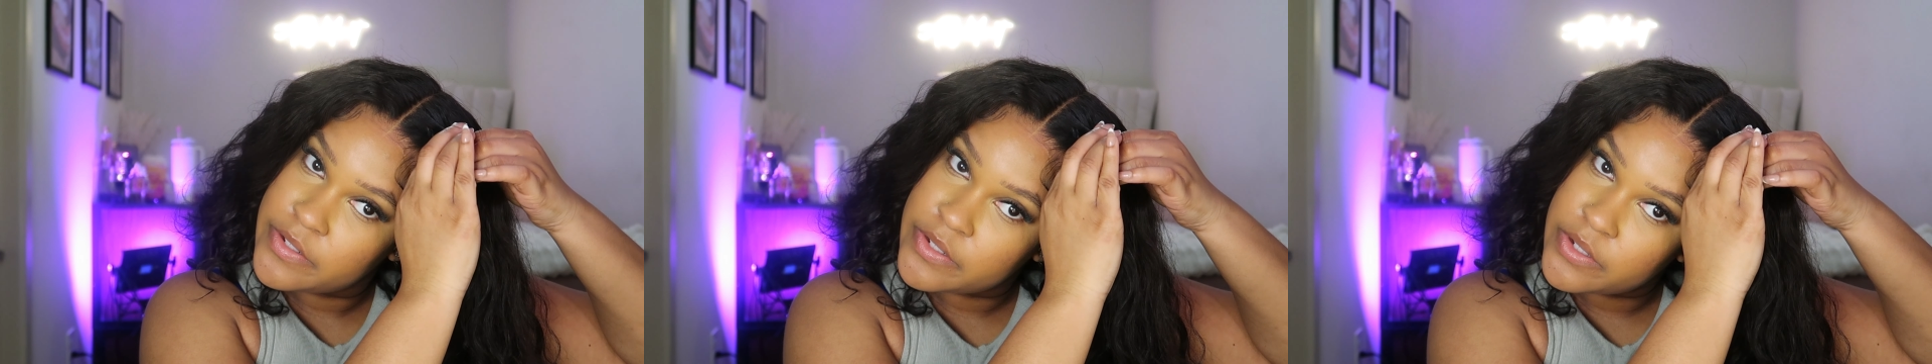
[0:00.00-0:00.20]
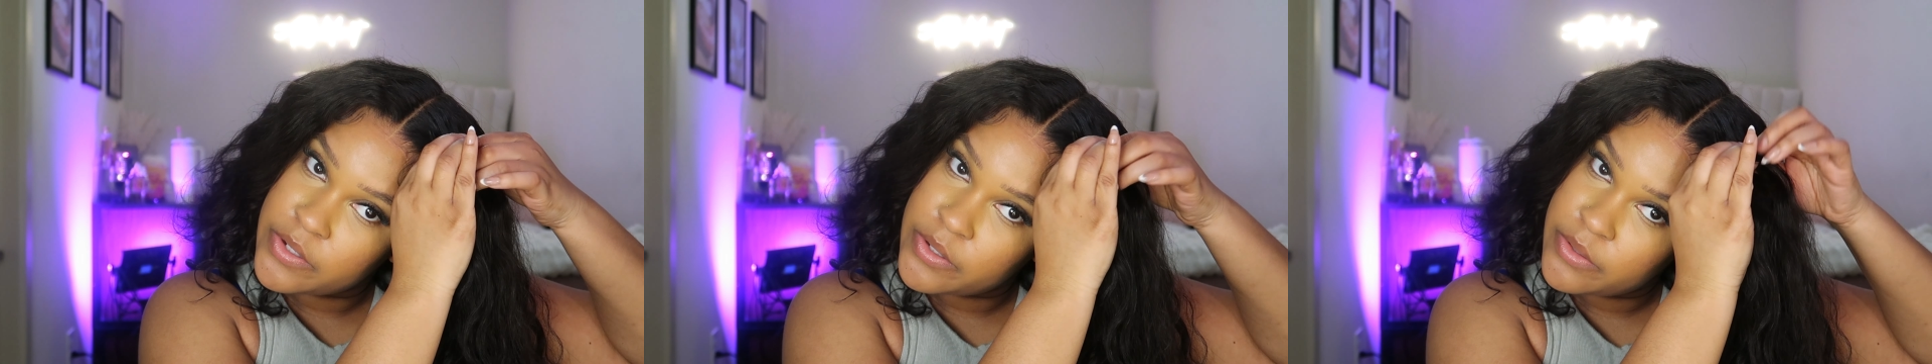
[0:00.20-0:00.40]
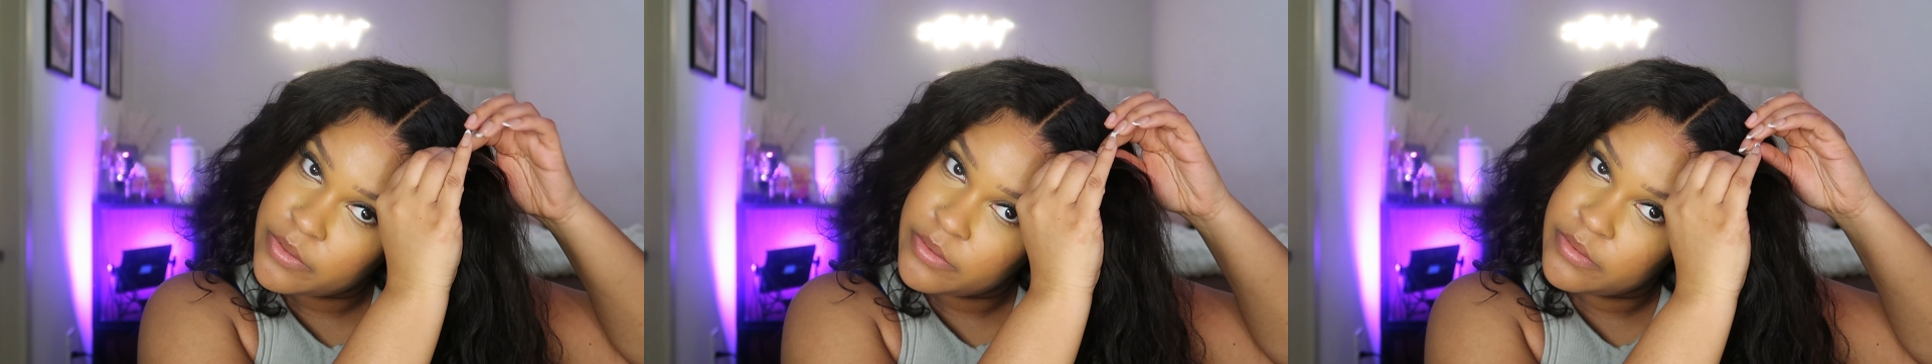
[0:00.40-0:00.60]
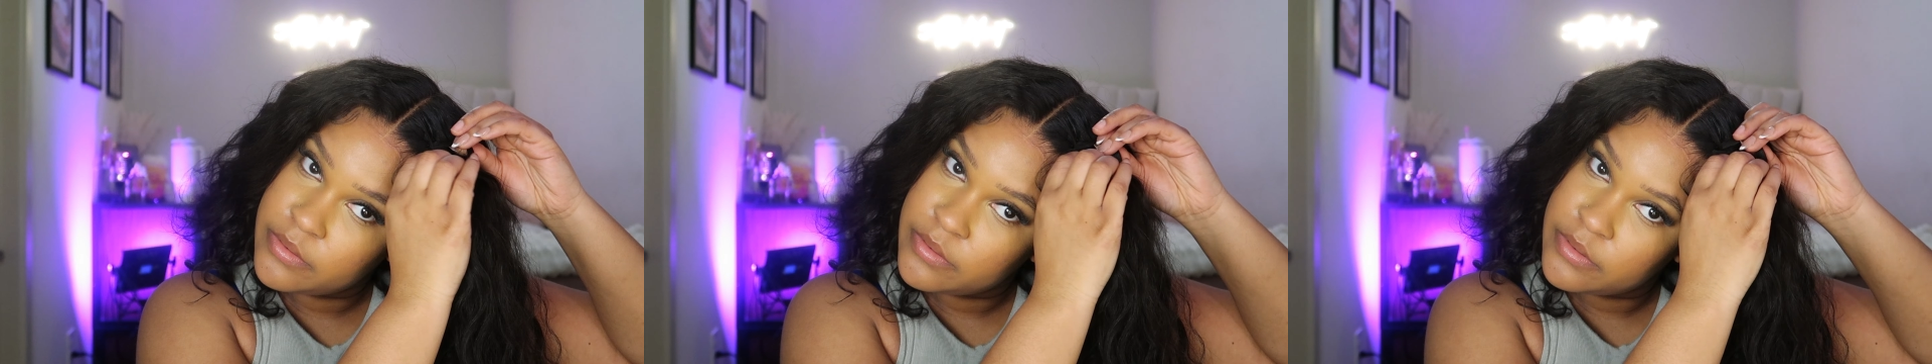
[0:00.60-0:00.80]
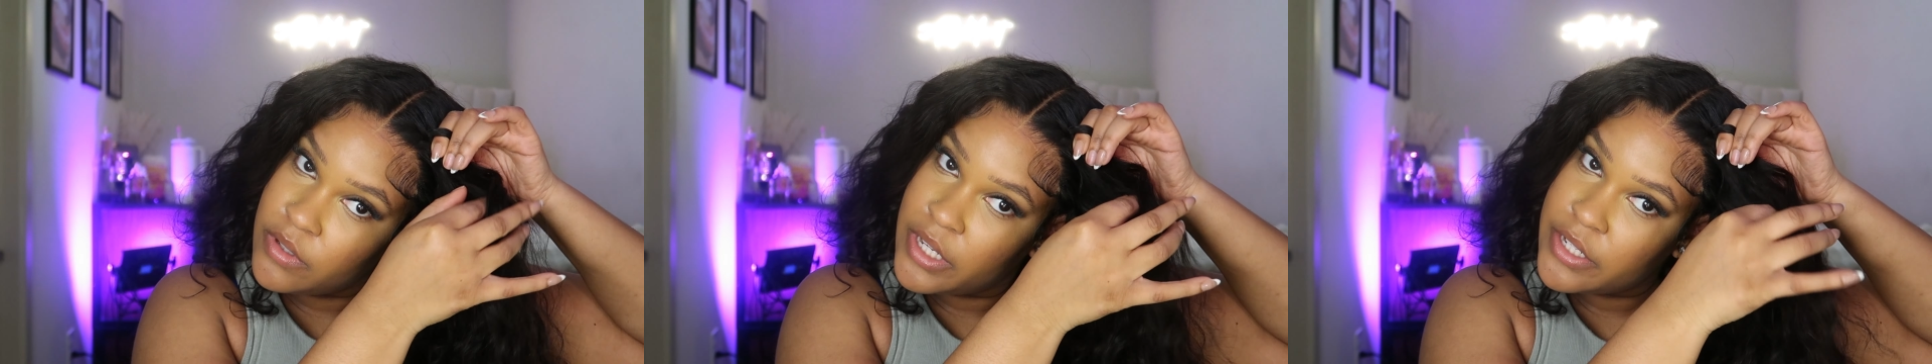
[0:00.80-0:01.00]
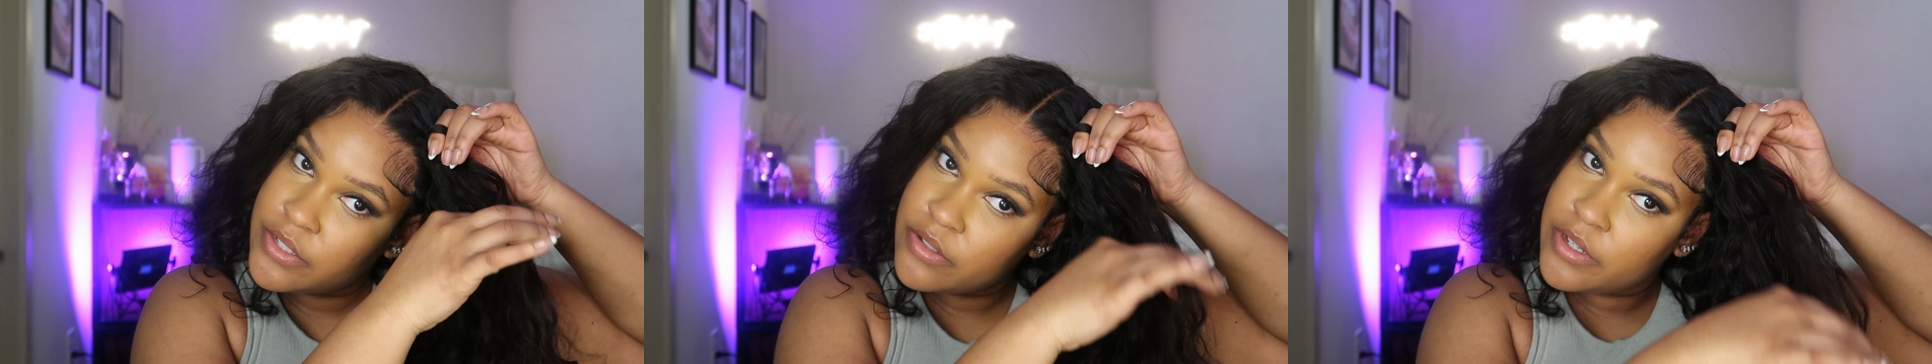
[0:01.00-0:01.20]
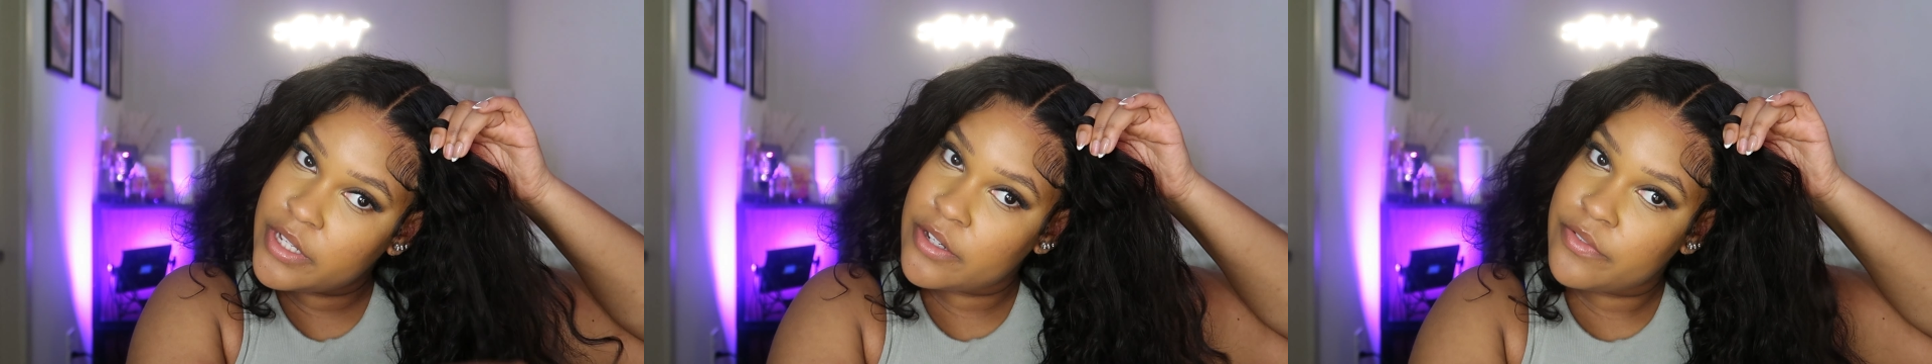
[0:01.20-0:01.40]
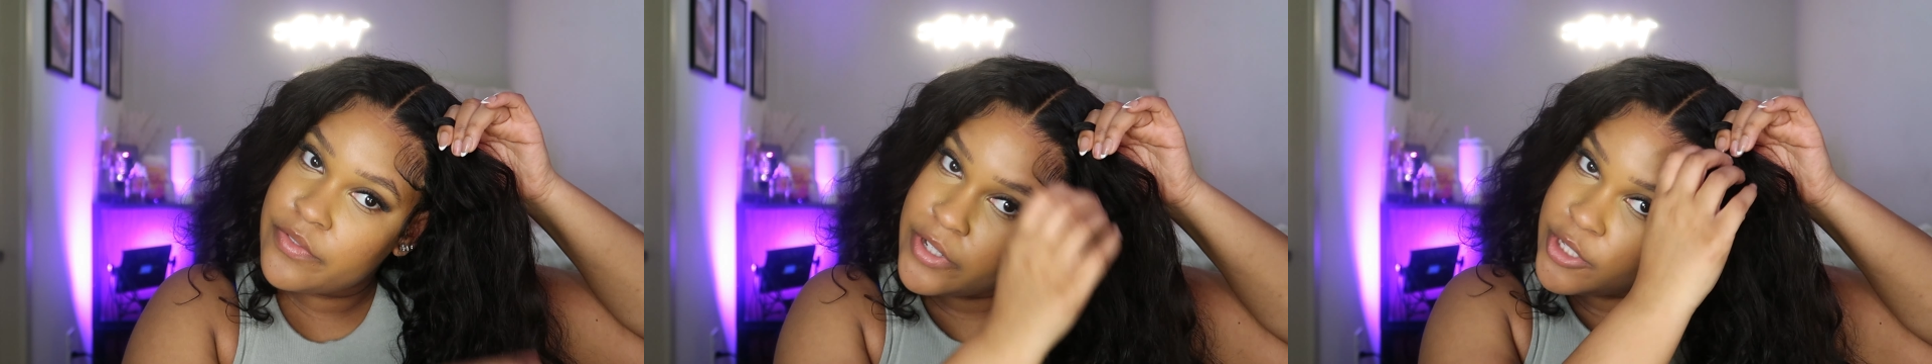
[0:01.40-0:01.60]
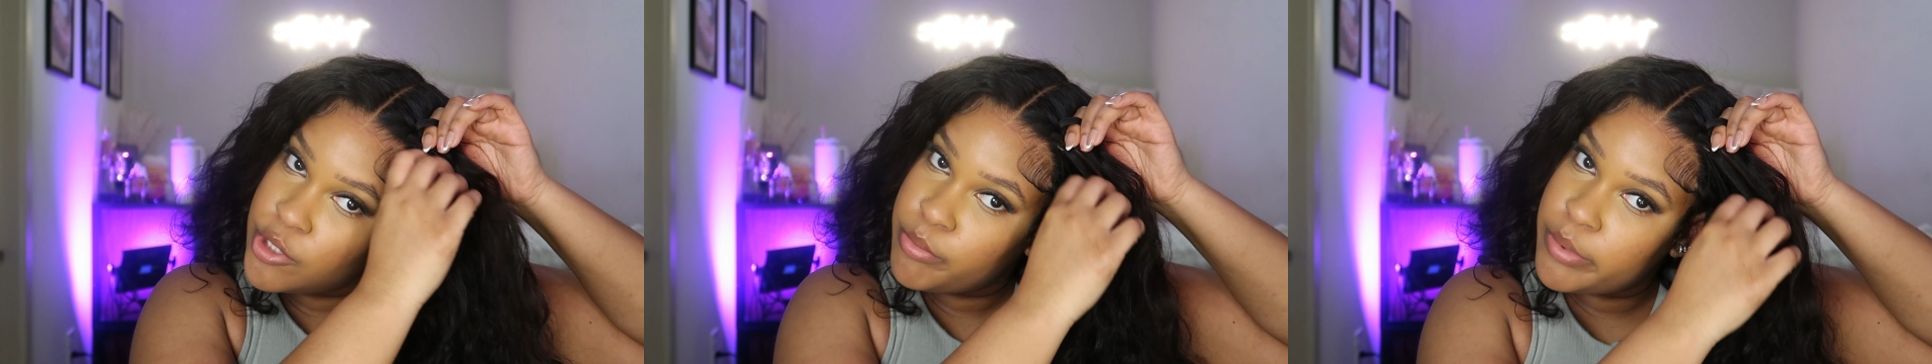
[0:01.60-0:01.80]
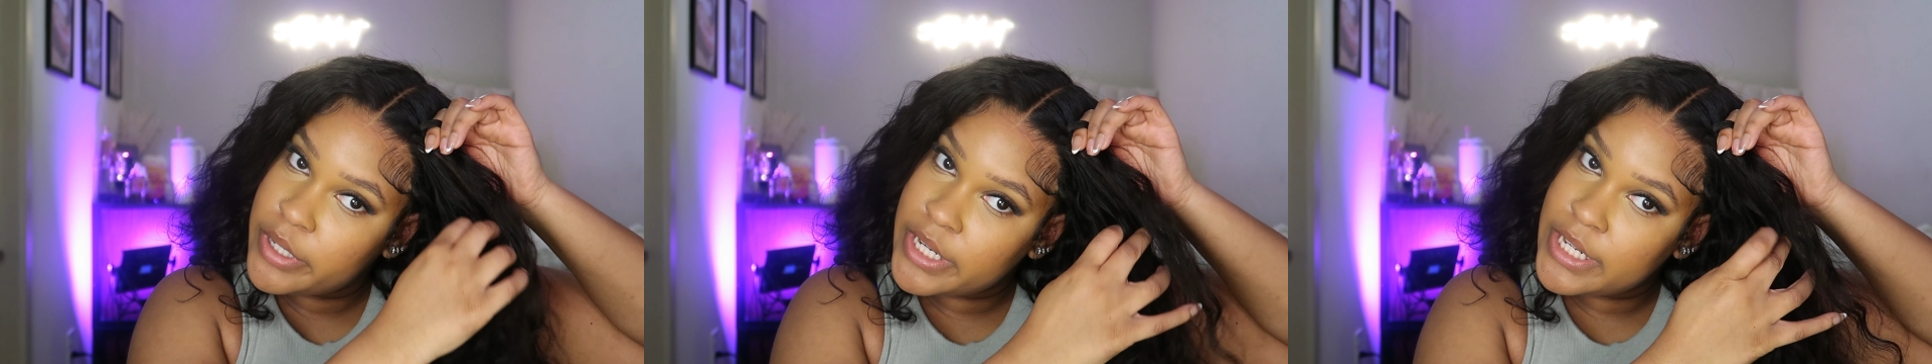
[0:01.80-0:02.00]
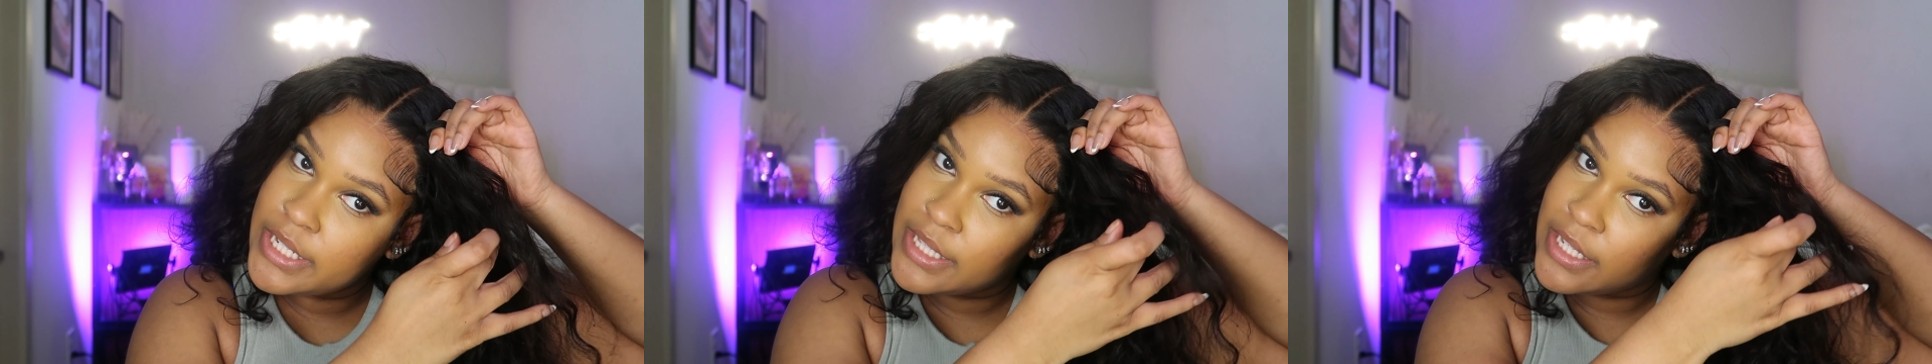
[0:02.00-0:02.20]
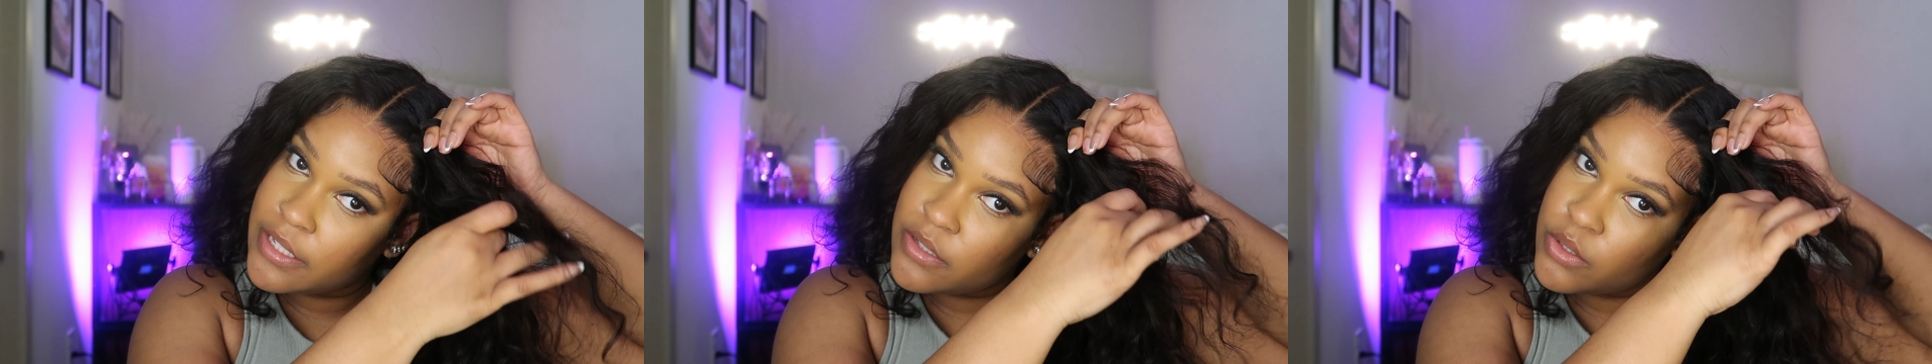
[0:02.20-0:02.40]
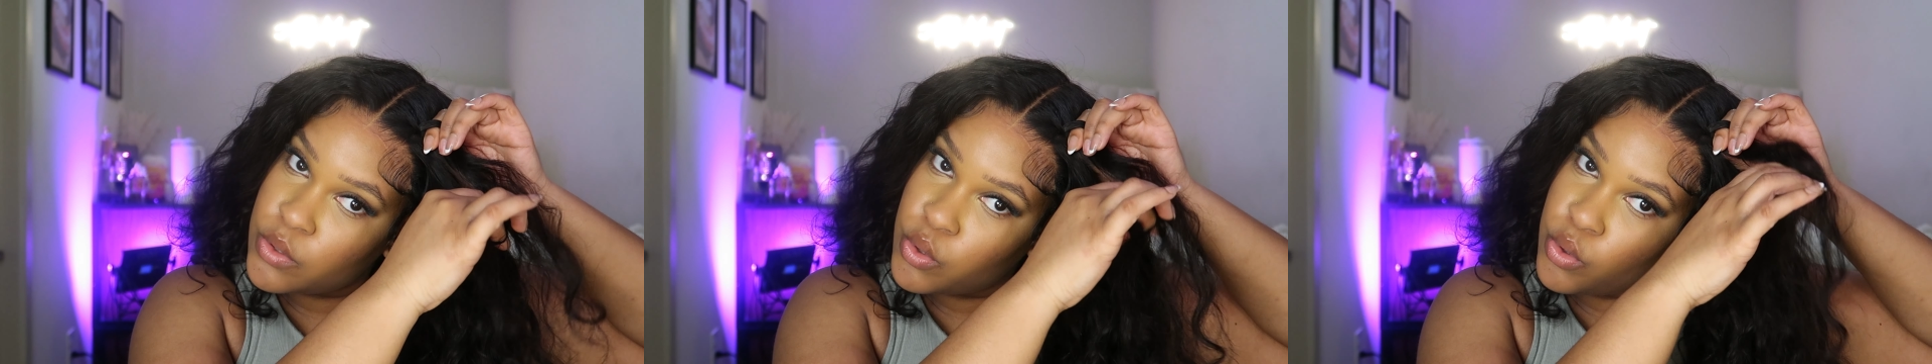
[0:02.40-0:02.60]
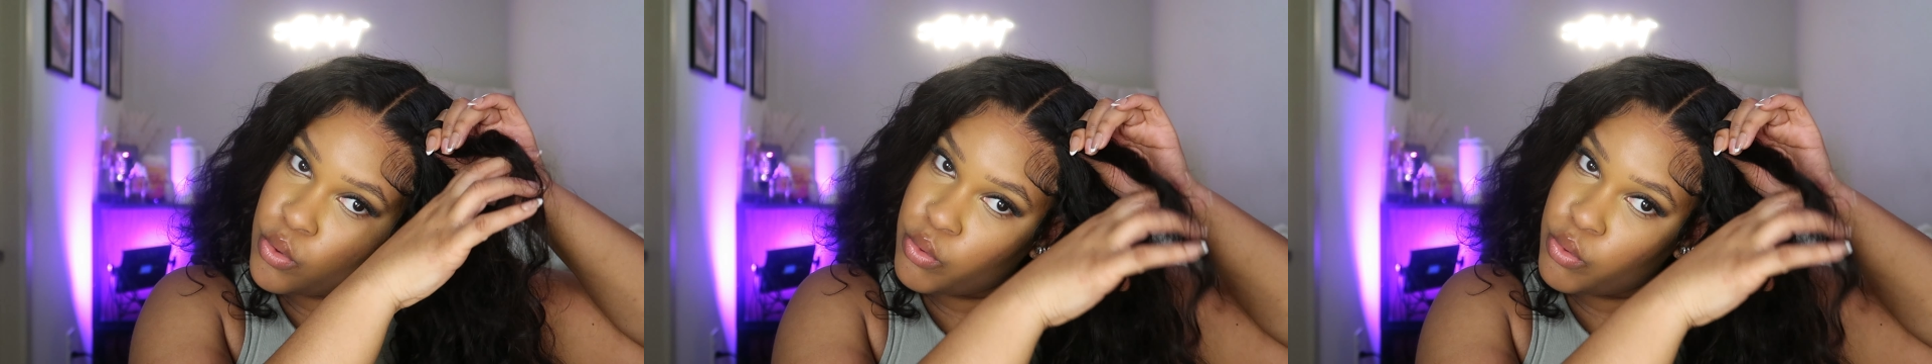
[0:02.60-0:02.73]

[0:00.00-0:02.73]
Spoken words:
so you guys know how to French braid, that's